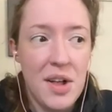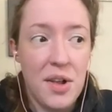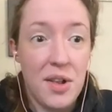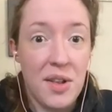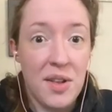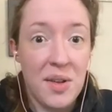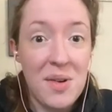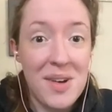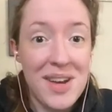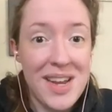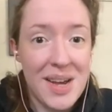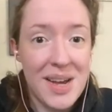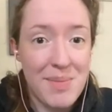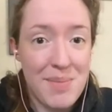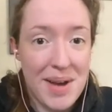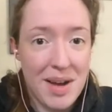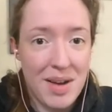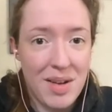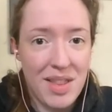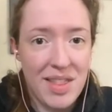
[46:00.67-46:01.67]
learning
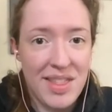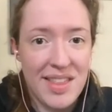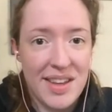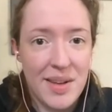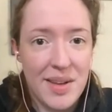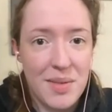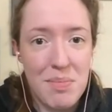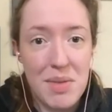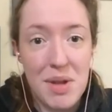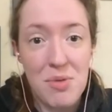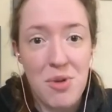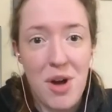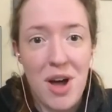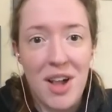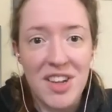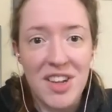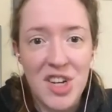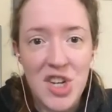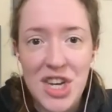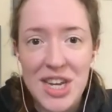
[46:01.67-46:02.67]
about the
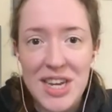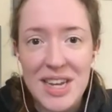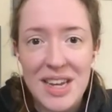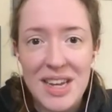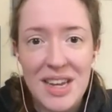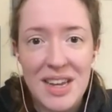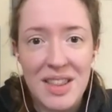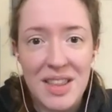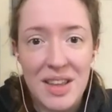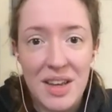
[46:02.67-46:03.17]
mineralogy,